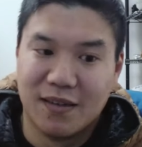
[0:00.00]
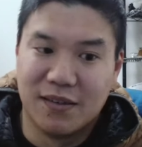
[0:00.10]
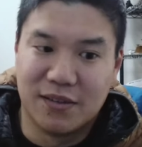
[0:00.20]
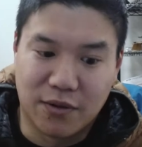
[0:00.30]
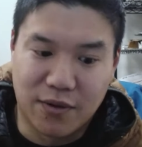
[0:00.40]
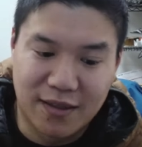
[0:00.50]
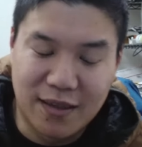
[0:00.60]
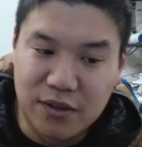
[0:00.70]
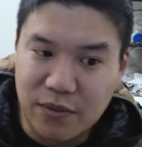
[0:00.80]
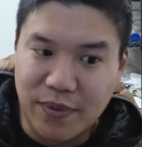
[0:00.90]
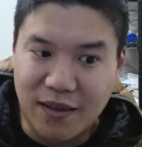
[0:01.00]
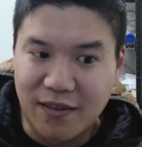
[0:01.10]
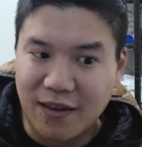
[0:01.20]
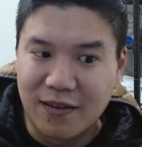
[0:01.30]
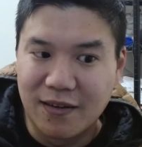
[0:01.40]
So I think that was a big
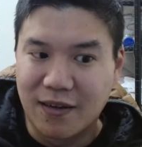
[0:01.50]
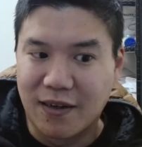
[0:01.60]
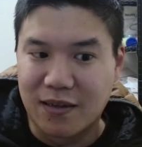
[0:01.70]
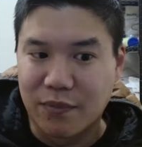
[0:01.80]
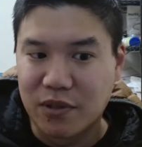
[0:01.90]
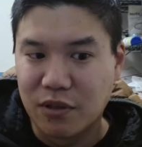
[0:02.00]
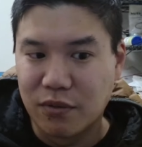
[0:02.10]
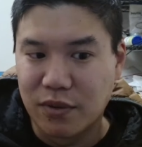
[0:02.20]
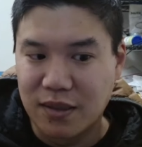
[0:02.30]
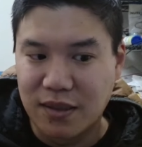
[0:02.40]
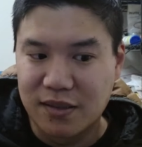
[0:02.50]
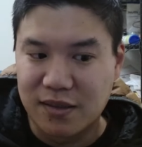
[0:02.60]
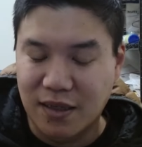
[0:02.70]
thing. Number two really is